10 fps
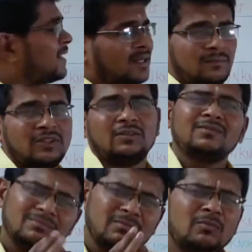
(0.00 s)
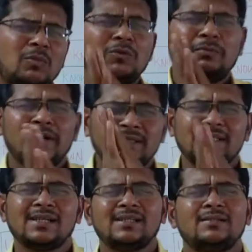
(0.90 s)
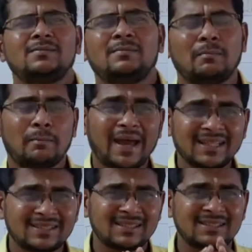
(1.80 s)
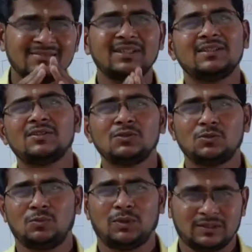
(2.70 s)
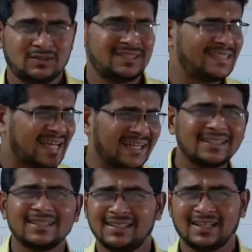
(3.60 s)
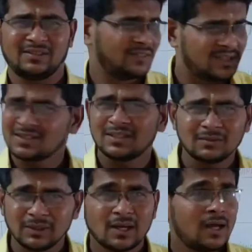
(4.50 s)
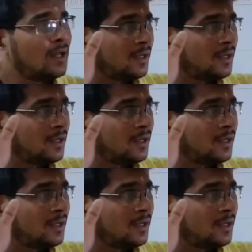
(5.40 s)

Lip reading: indirect method. Basically, maths is divided into two parts, direct and indirect, which is nothing but